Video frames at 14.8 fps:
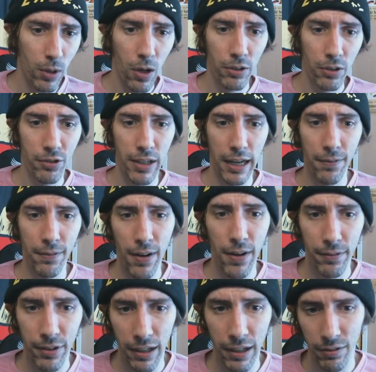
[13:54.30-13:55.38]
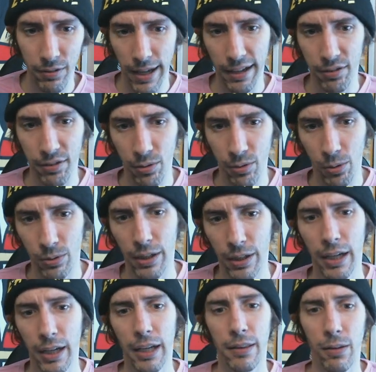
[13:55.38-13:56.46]
dollars and ninety-five cents last sold.
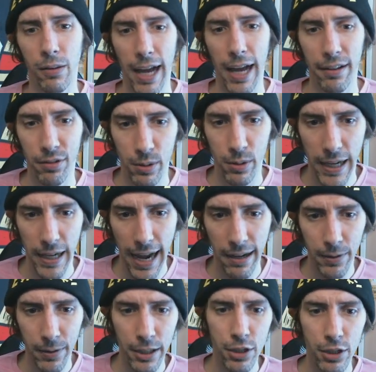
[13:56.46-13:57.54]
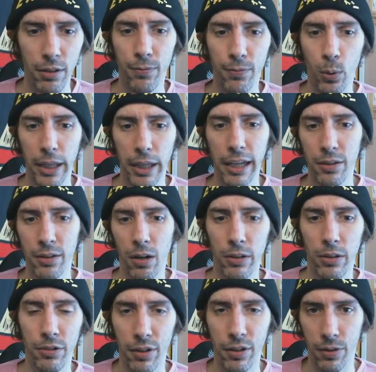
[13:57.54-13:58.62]
The last three average, forty-eight
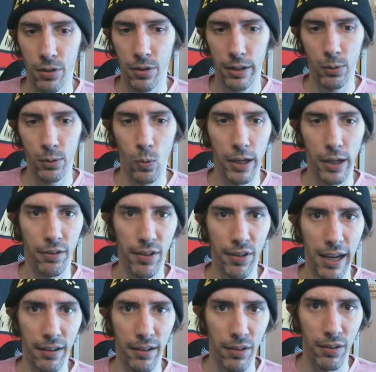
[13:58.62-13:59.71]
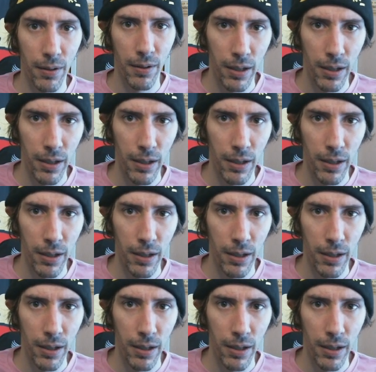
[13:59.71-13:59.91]
dollars and thirty-one cents.